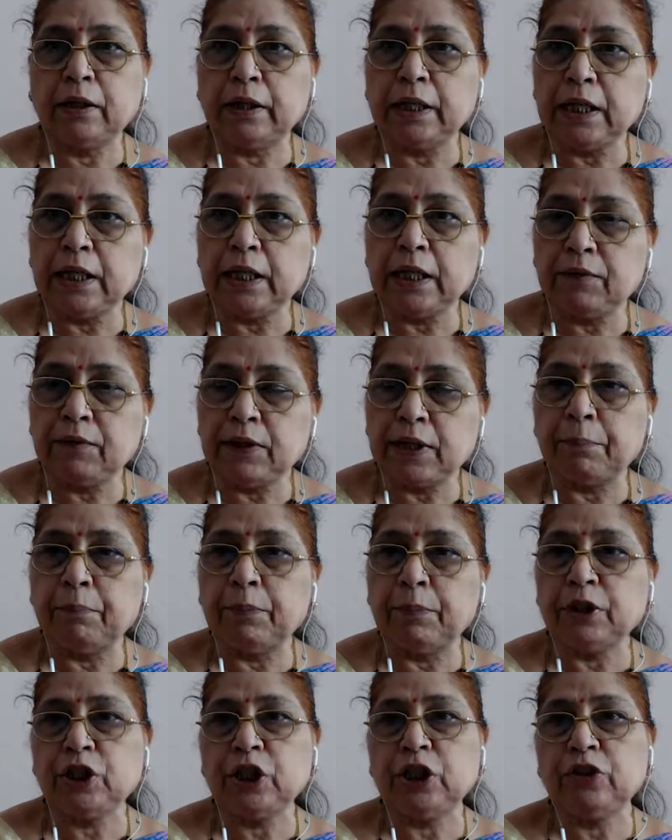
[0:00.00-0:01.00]
EVM
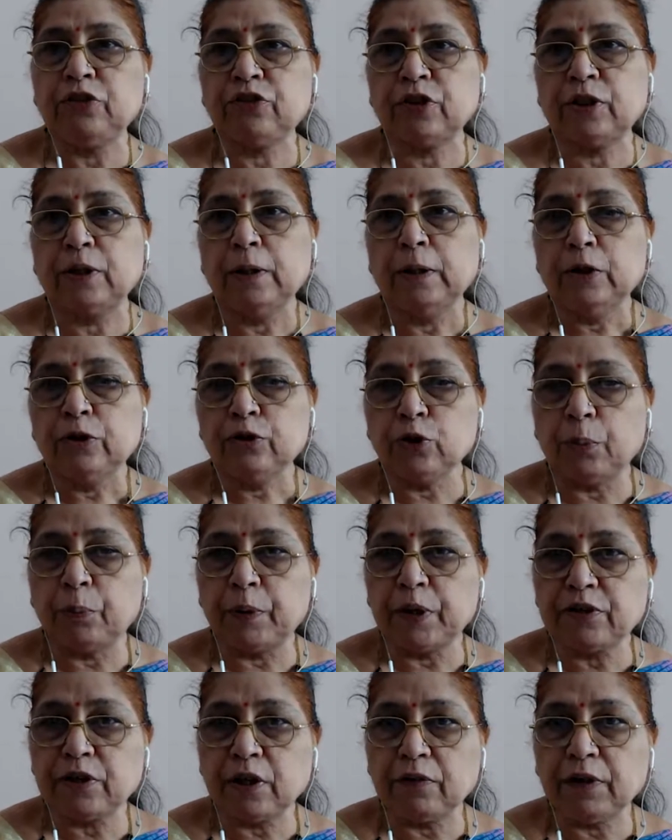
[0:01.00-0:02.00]
machines. So
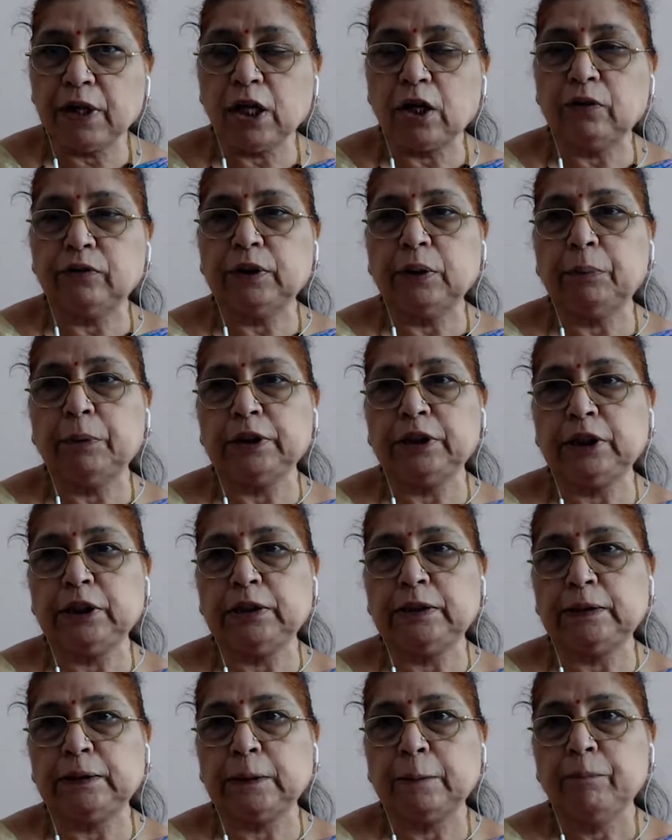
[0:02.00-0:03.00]
preserving of the
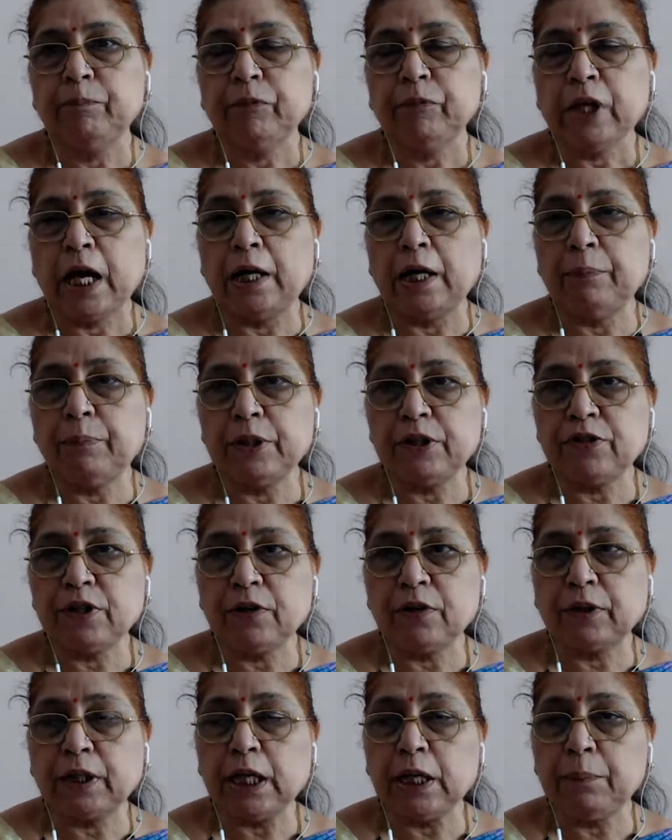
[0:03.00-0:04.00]
machines and
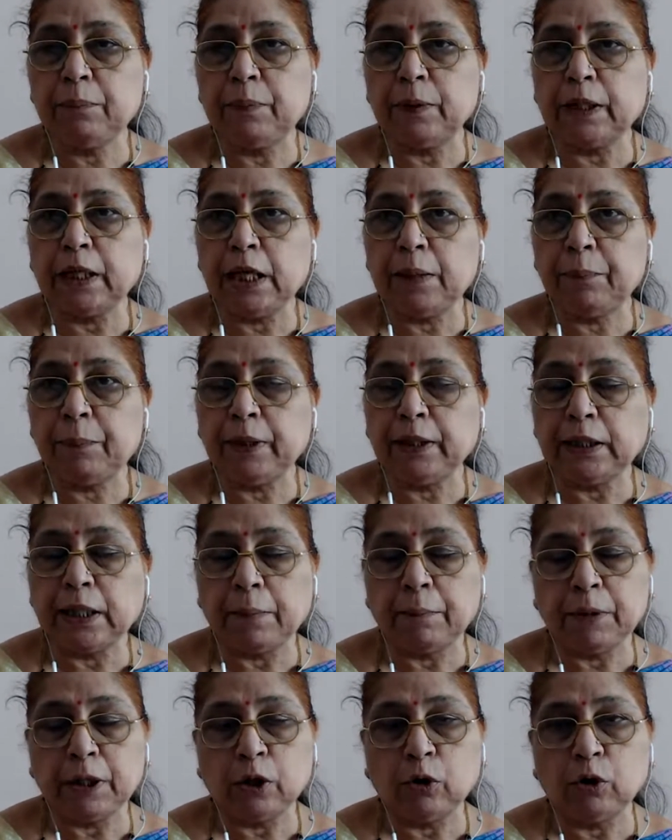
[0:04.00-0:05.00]
keeping
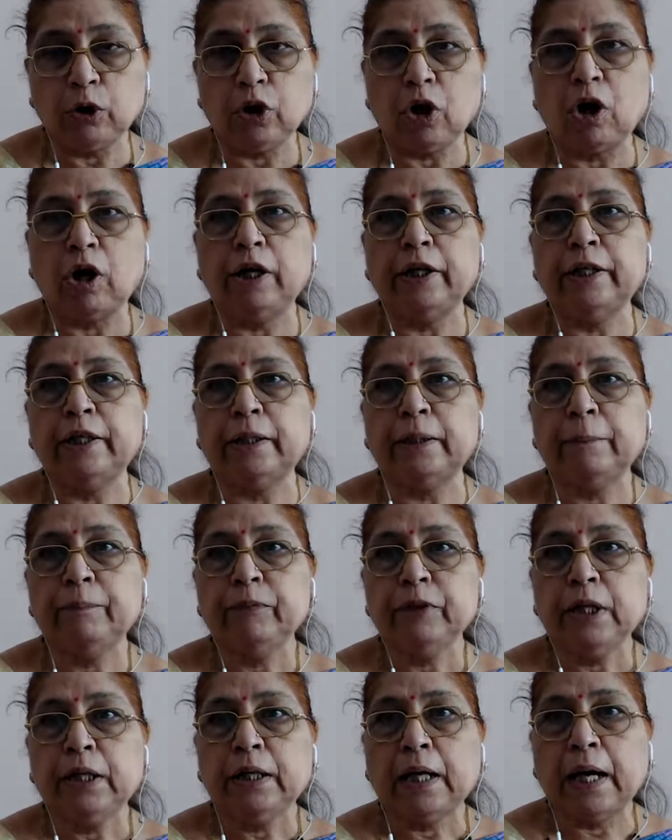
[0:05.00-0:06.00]
them in good order,
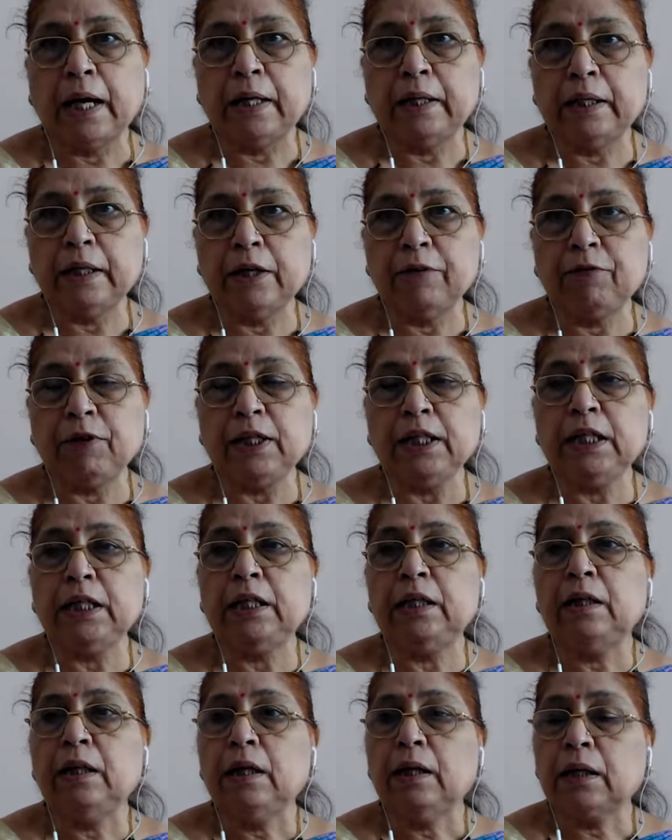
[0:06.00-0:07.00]
and if
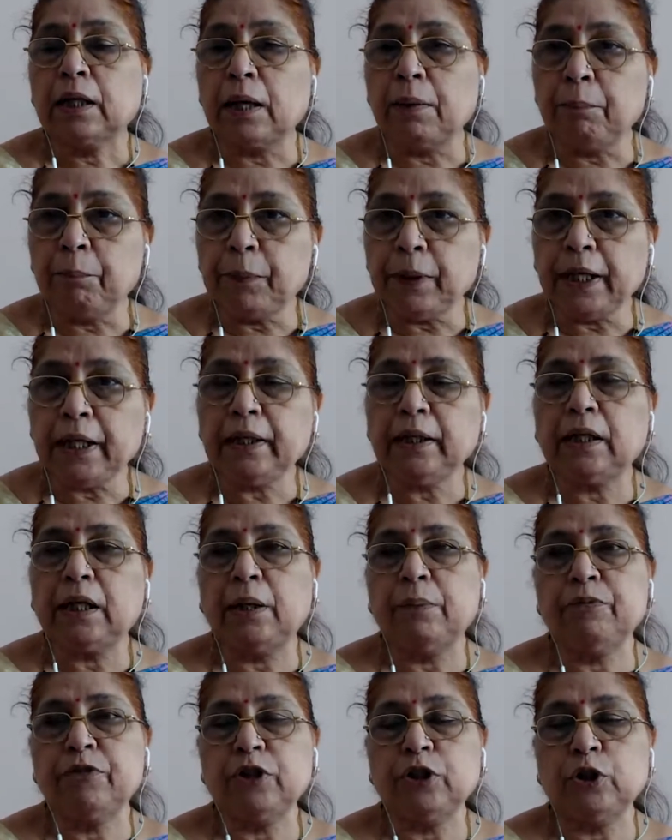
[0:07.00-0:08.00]
any complaint
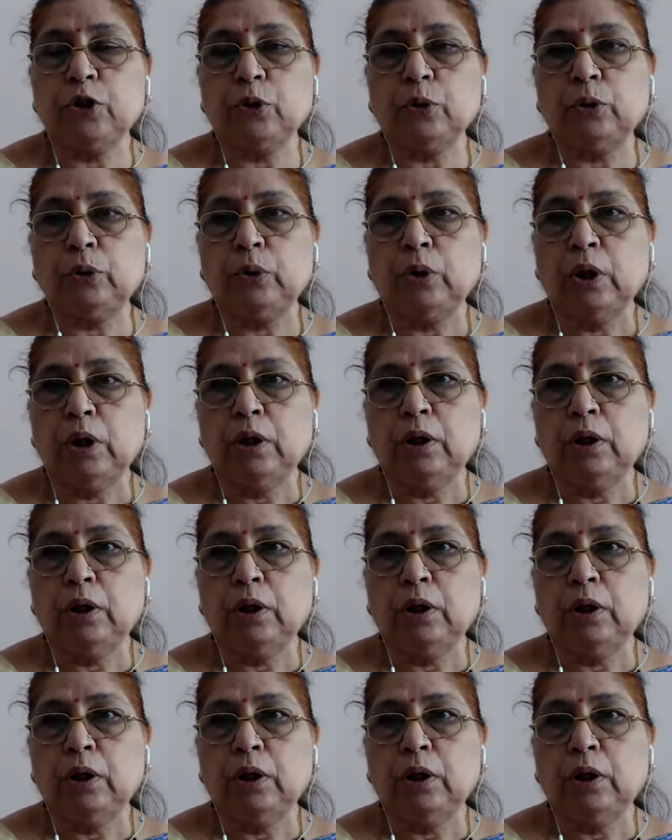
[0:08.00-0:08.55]
comes into,